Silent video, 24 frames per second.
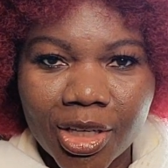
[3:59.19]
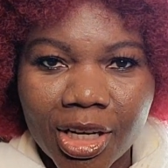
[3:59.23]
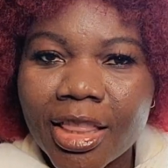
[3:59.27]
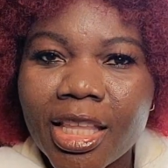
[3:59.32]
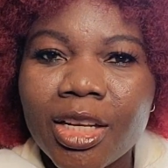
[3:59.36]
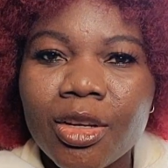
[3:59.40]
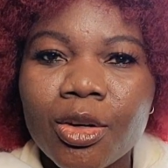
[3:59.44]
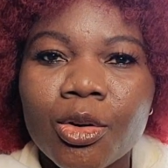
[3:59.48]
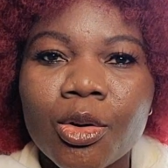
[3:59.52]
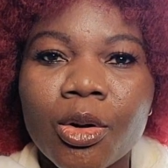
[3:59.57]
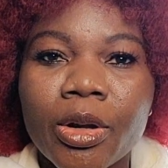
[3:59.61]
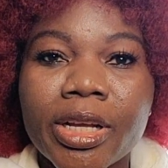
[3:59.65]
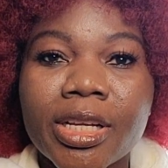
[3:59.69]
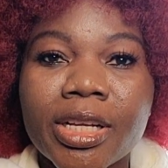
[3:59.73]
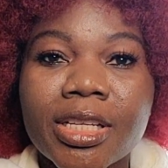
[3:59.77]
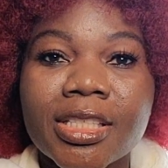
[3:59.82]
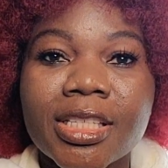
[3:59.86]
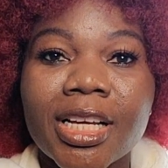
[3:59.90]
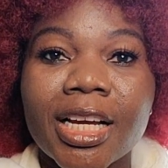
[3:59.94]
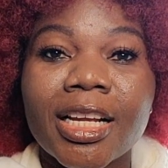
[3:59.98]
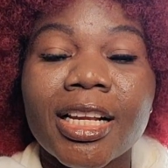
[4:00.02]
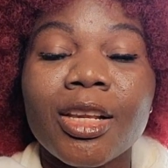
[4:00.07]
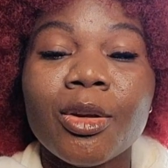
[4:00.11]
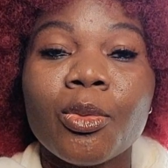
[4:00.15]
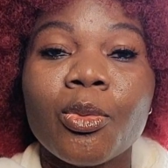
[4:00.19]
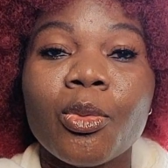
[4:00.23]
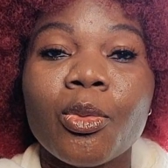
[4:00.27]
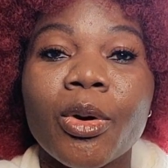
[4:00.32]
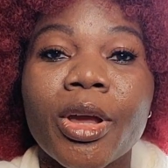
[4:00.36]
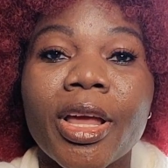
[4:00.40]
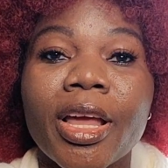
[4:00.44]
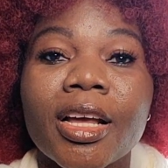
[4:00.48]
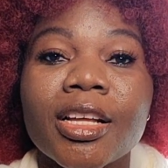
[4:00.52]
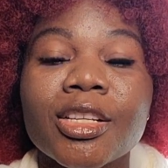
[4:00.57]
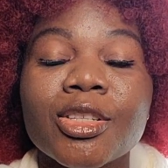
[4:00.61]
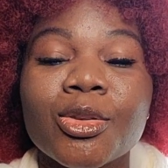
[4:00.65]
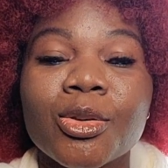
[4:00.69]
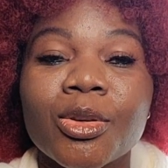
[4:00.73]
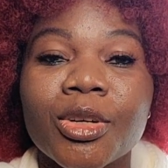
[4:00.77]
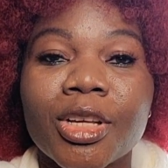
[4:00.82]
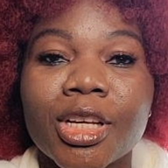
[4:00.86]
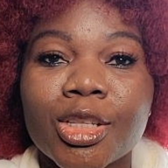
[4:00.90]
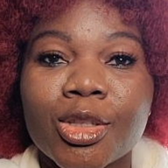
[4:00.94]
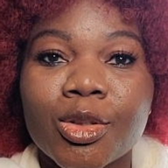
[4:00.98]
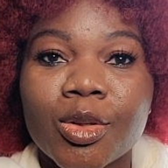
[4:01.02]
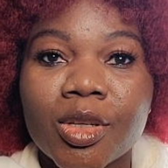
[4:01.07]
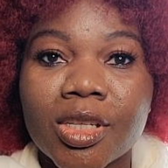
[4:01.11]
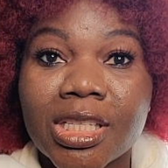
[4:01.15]
then you know exactly where to
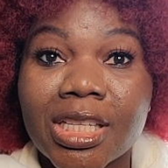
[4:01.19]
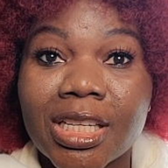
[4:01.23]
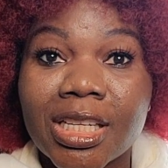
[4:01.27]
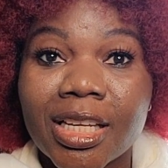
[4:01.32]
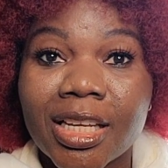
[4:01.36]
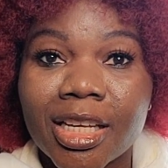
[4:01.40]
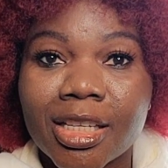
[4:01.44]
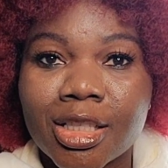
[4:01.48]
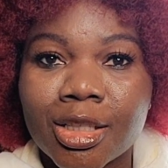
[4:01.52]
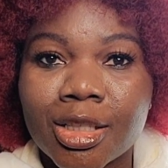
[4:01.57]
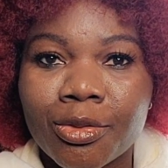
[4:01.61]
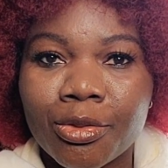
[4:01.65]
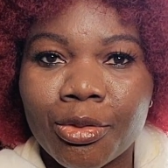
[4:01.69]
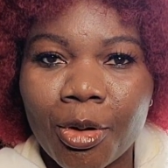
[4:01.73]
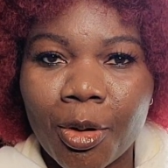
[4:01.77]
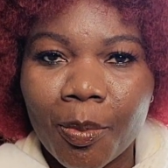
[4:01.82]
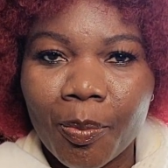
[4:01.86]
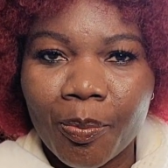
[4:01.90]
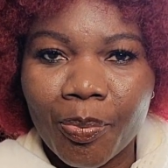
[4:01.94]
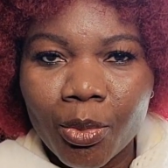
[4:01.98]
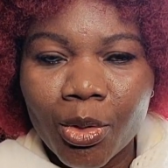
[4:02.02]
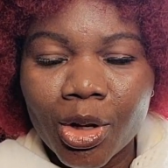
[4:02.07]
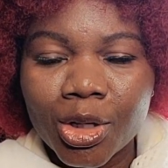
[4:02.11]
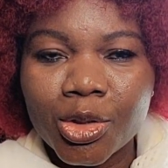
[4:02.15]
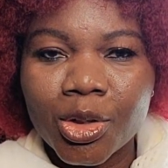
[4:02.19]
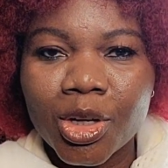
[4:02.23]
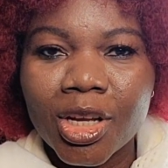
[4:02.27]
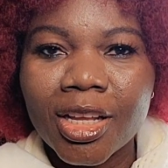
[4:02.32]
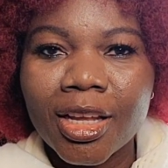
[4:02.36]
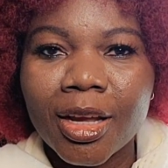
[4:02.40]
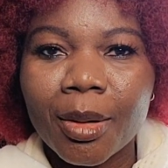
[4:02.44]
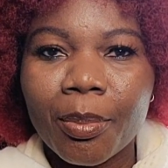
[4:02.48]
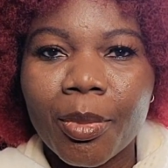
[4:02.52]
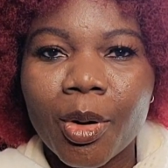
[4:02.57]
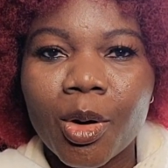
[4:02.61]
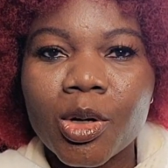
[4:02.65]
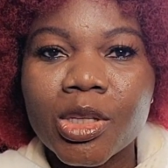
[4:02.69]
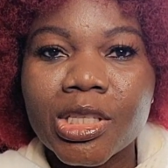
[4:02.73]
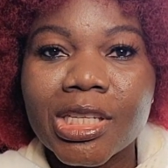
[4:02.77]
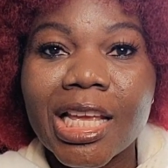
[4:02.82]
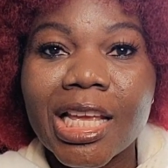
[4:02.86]
get your tickets from. We are talking about